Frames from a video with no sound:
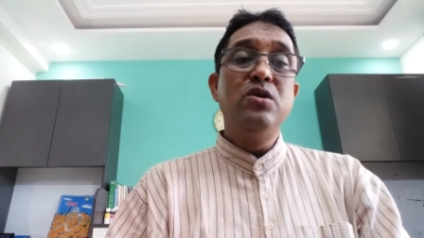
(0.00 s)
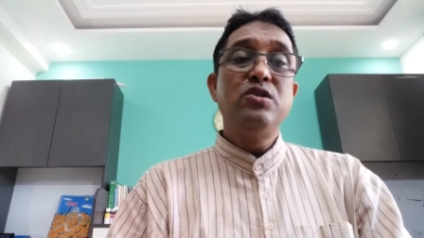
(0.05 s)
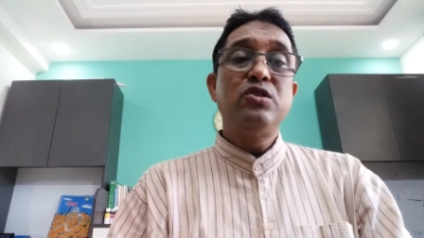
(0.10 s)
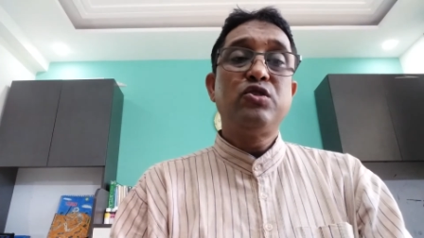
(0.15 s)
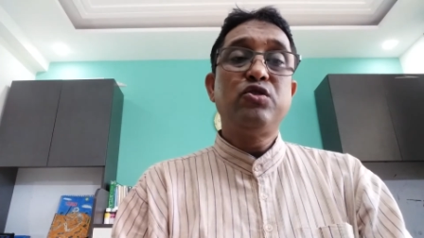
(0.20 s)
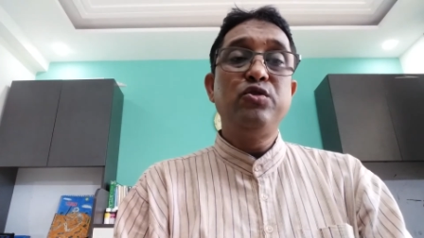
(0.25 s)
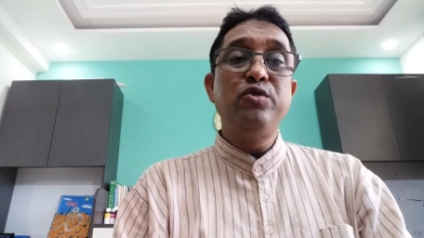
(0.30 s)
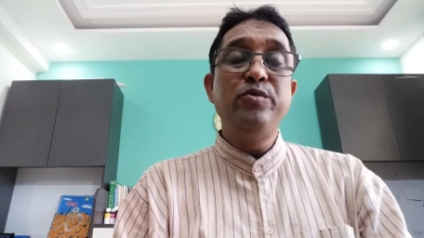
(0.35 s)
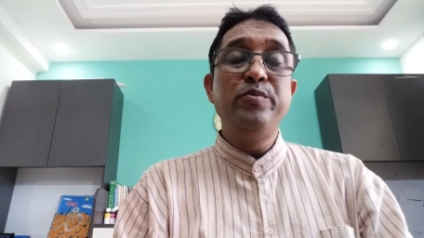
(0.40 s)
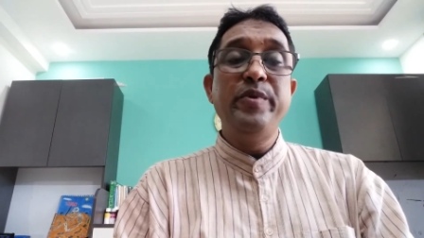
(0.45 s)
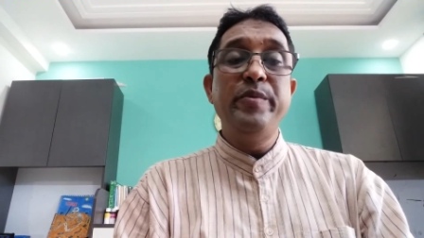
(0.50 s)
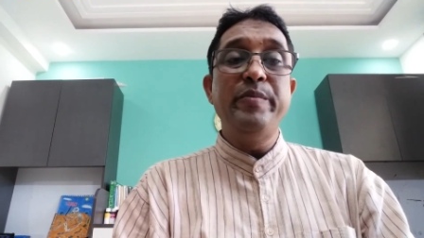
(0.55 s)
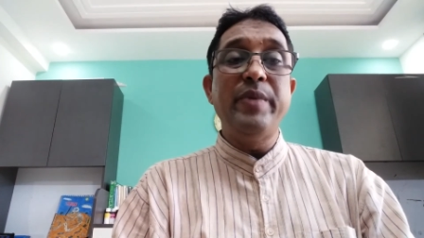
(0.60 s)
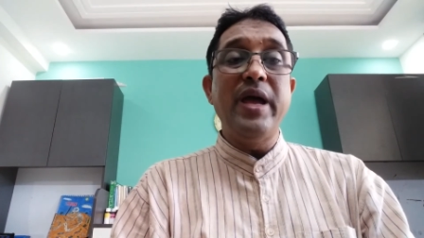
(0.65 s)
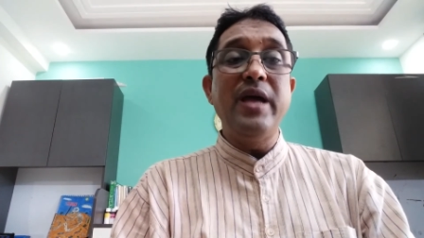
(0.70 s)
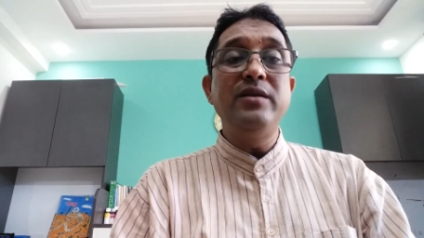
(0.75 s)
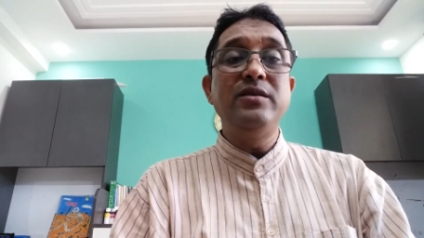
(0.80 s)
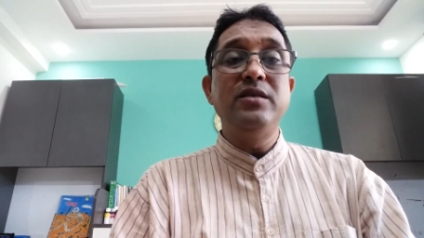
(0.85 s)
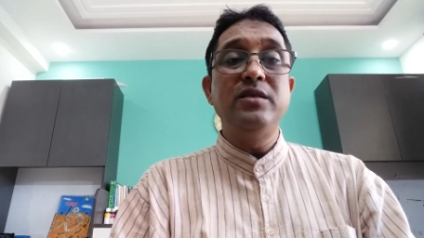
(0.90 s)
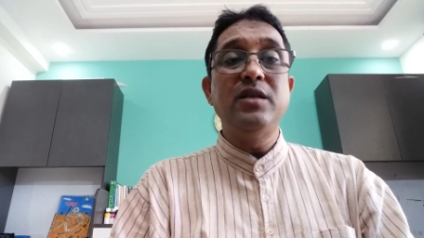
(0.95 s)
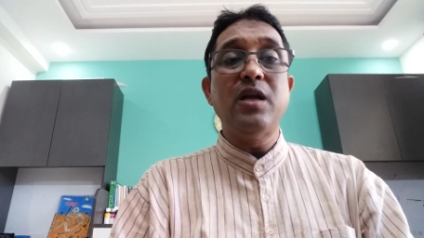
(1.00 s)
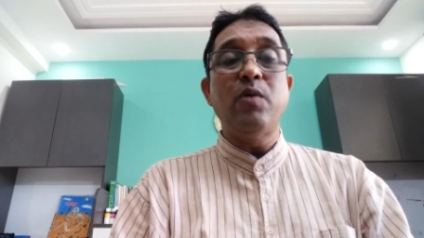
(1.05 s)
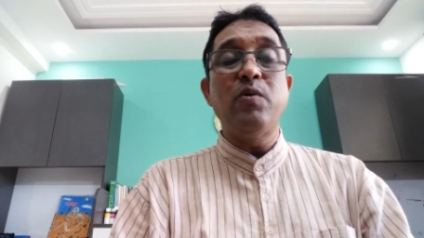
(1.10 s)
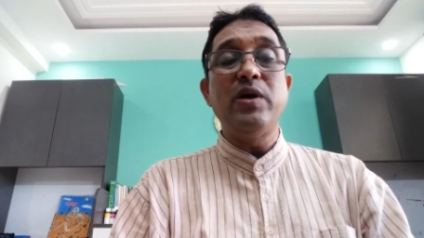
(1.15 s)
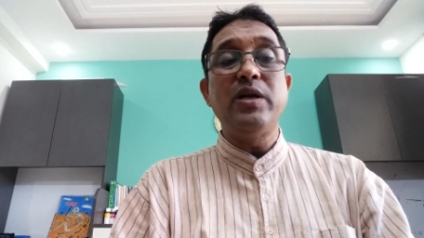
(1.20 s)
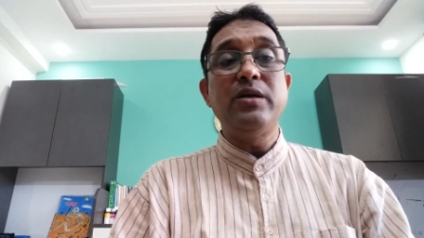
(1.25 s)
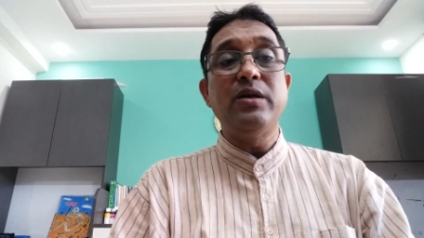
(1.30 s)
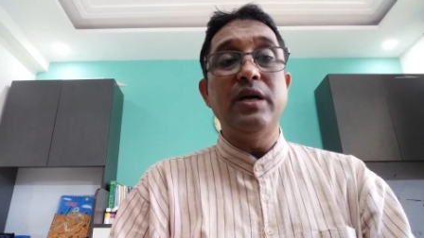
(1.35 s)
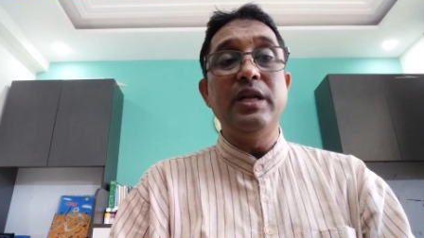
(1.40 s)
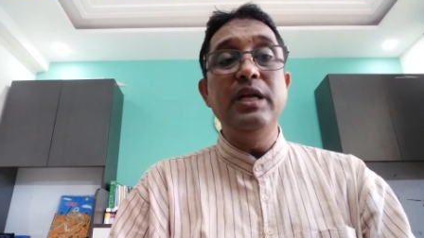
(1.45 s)
should be made in
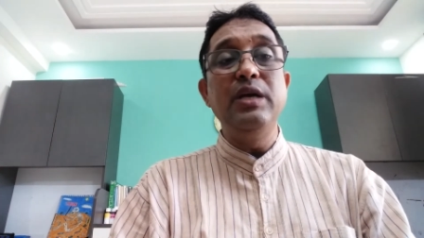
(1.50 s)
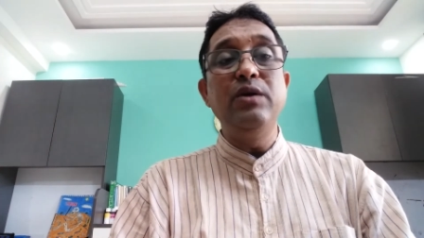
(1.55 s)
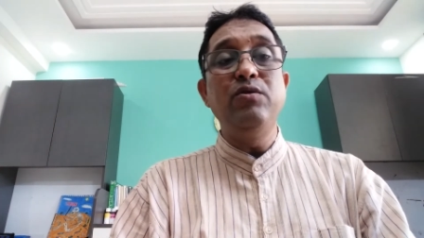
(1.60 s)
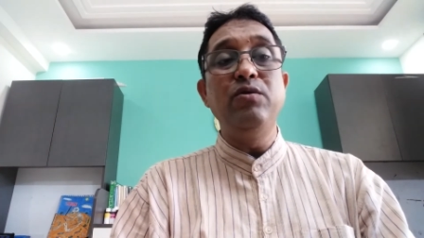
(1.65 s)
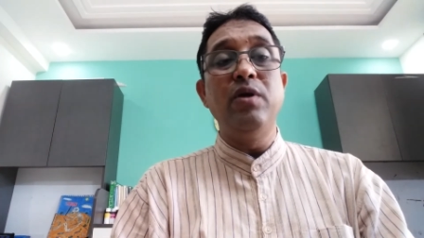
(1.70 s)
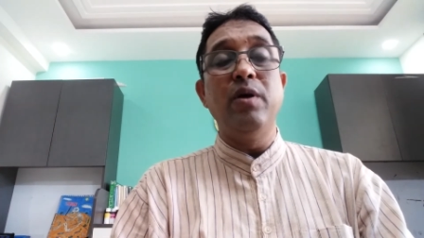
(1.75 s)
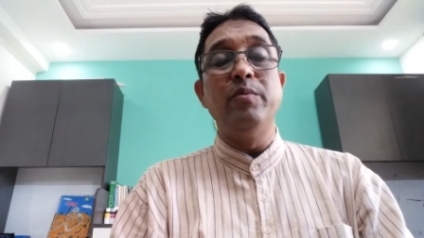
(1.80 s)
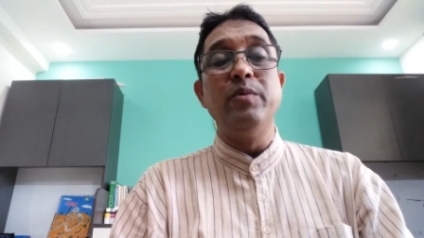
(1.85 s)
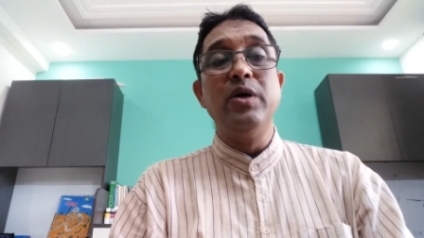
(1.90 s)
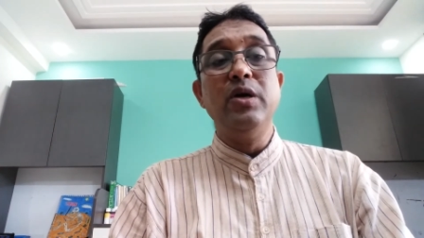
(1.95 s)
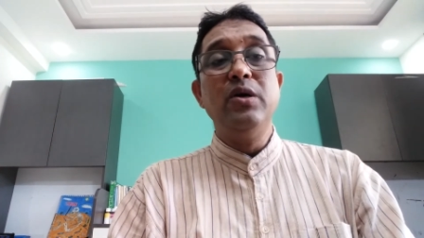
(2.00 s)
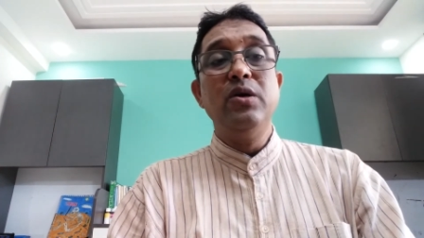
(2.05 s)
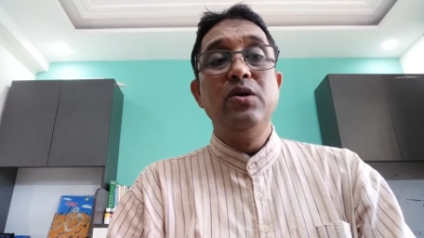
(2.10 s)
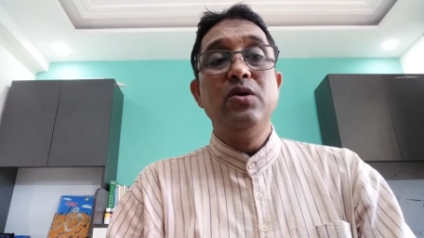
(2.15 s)
our curriculum,